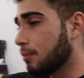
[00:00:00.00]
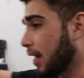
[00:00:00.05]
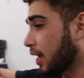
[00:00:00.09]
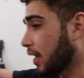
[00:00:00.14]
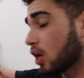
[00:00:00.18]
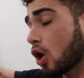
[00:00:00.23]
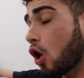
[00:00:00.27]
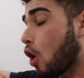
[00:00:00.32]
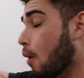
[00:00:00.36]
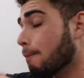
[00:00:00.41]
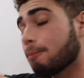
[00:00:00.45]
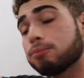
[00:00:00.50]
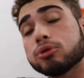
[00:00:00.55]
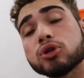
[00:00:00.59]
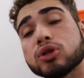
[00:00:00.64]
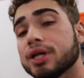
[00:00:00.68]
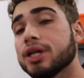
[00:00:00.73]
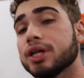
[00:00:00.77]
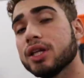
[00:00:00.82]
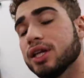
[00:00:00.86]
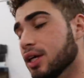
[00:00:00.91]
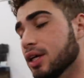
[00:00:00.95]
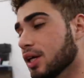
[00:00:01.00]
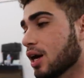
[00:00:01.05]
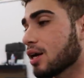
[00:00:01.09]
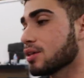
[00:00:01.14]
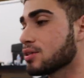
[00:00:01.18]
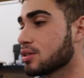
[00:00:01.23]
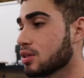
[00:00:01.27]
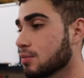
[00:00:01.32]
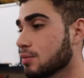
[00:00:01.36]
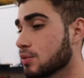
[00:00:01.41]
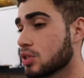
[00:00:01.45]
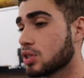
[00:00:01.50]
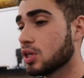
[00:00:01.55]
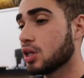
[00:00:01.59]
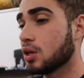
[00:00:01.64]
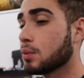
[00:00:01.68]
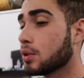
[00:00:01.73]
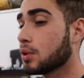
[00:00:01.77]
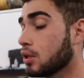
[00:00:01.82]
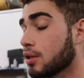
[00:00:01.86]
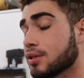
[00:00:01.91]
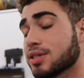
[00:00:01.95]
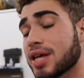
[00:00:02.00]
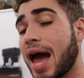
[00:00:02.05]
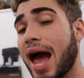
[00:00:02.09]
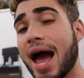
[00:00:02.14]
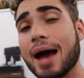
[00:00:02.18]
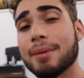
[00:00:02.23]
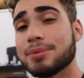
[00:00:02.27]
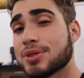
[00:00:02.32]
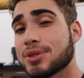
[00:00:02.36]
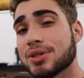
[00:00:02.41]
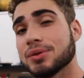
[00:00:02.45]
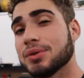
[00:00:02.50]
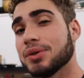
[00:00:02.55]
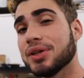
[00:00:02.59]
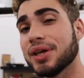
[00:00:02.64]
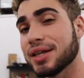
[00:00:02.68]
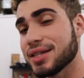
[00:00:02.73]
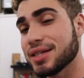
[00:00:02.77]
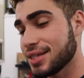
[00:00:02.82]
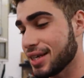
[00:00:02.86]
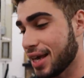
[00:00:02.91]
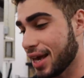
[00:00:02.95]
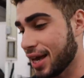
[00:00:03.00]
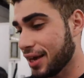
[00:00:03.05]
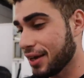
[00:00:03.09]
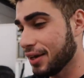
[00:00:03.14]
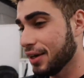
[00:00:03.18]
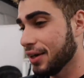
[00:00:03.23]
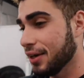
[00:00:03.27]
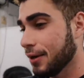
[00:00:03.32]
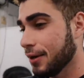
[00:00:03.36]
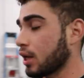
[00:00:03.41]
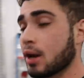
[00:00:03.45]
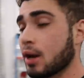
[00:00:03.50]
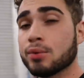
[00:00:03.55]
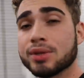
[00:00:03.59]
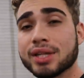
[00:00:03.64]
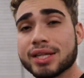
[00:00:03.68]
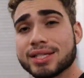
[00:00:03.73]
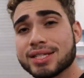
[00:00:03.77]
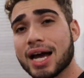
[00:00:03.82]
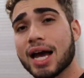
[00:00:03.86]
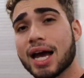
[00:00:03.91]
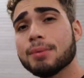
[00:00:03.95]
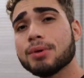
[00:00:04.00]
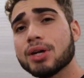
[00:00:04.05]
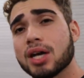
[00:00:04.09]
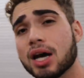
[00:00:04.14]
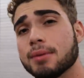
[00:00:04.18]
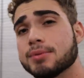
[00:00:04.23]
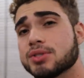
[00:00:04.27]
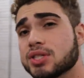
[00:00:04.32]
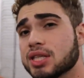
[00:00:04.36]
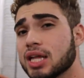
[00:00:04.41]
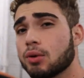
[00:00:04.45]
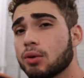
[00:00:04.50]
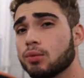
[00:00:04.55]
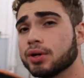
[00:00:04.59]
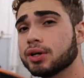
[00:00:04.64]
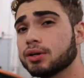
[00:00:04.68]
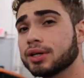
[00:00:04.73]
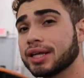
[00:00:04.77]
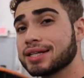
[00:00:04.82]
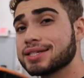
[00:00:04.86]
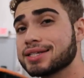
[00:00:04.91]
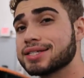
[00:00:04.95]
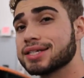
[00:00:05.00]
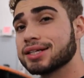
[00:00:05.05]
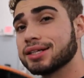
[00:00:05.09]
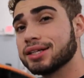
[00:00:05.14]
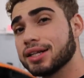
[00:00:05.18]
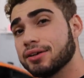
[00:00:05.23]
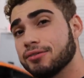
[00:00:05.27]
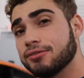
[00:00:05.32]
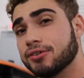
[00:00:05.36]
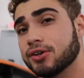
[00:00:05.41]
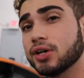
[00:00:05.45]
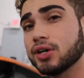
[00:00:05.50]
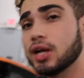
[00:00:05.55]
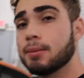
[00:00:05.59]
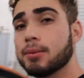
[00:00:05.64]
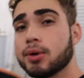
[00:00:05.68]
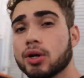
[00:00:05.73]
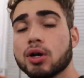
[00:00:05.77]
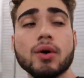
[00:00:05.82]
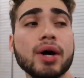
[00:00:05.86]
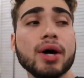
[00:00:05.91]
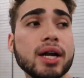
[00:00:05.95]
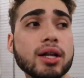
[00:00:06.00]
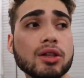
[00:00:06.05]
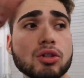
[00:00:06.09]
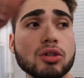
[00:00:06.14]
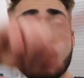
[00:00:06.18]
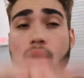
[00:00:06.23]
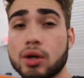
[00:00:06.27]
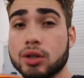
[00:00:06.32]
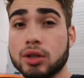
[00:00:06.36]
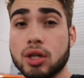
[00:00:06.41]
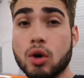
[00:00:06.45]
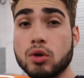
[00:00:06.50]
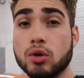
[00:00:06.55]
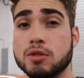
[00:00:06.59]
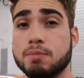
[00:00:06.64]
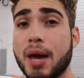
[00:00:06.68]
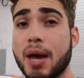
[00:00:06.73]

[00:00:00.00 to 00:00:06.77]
like completely custom steering wheel that looks absolutely insane. And when the time comes and that wheel gets delivered, I'm gonna go ahead and throw on those